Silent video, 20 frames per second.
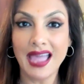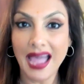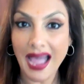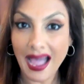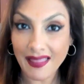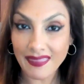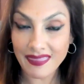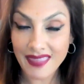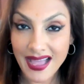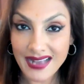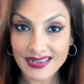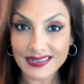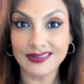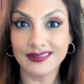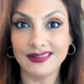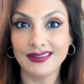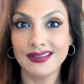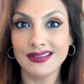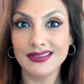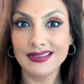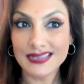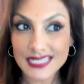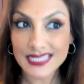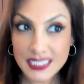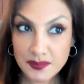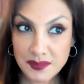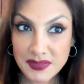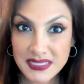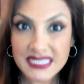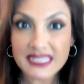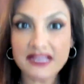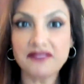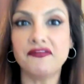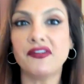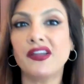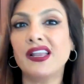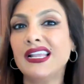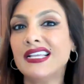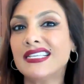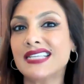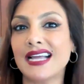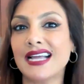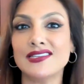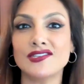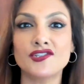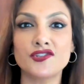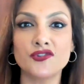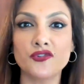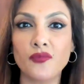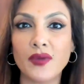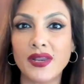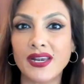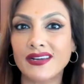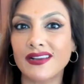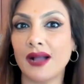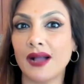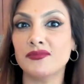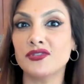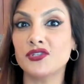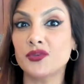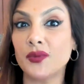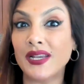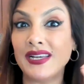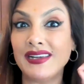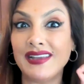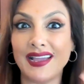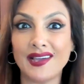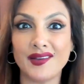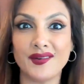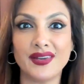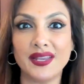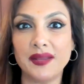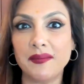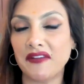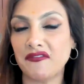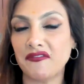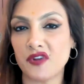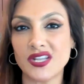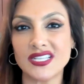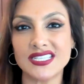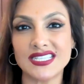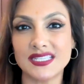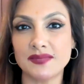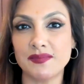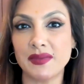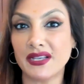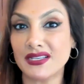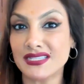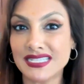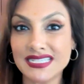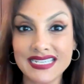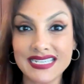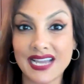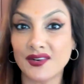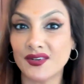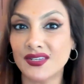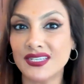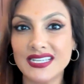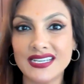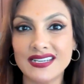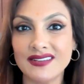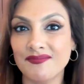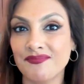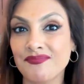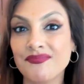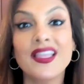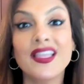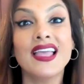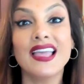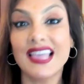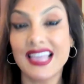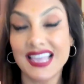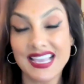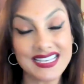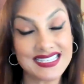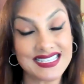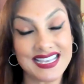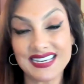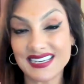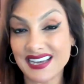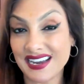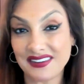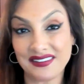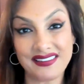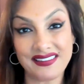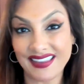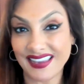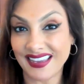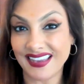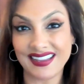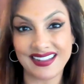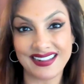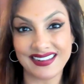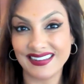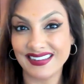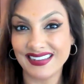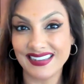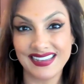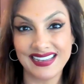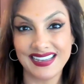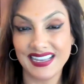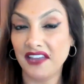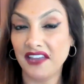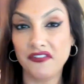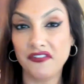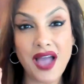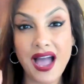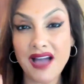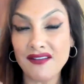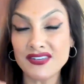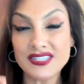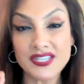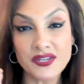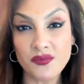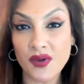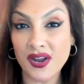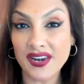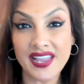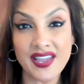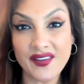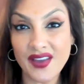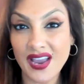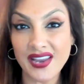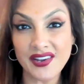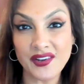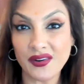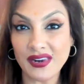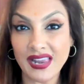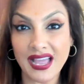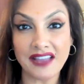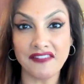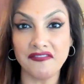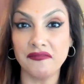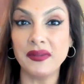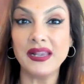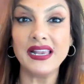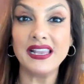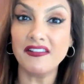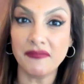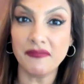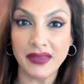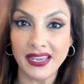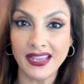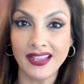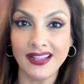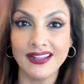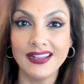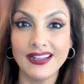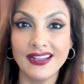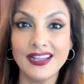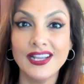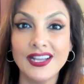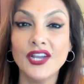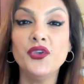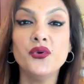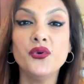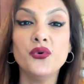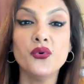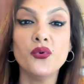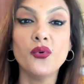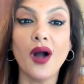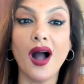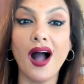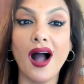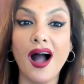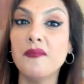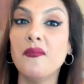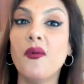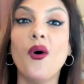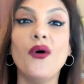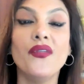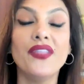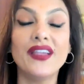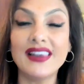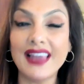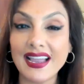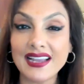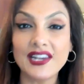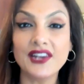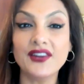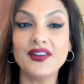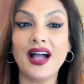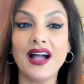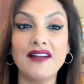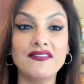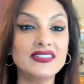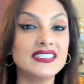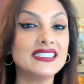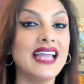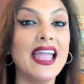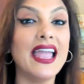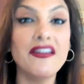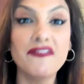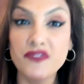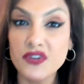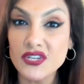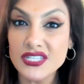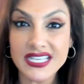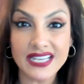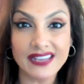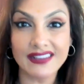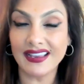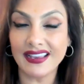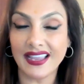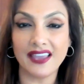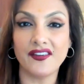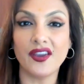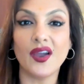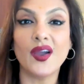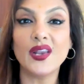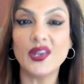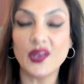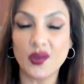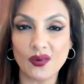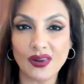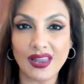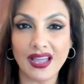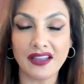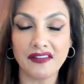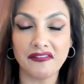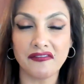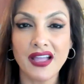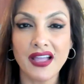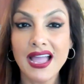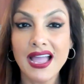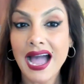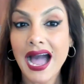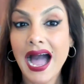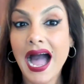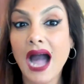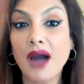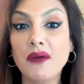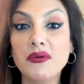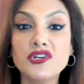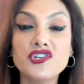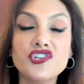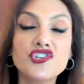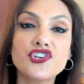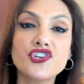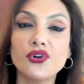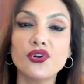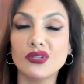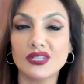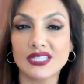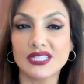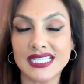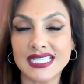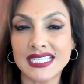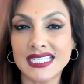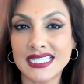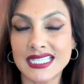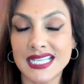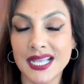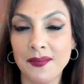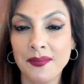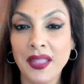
And that specifically stands true when it comes to integrity, my friends, because integrity is that kind of thing. If you have it in one area in your life, believe me, you are more than likely to have it in every single area in your life. Howard Schultz,